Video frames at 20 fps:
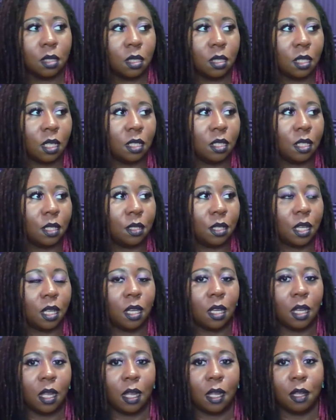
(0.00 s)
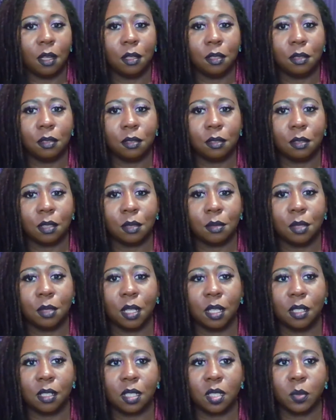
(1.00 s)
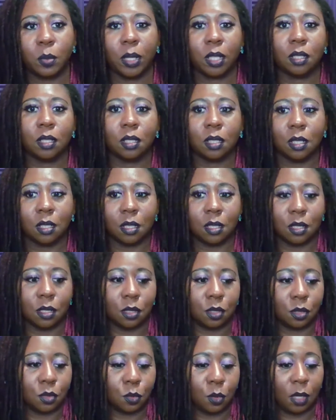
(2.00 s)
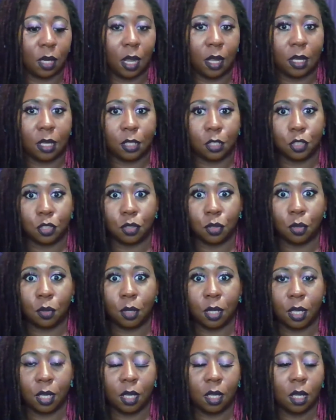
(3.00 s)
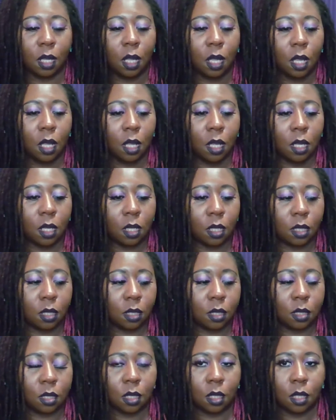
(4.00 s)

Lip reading: not that I'm not allowed, I'm not expected to listen to what I enjoy, is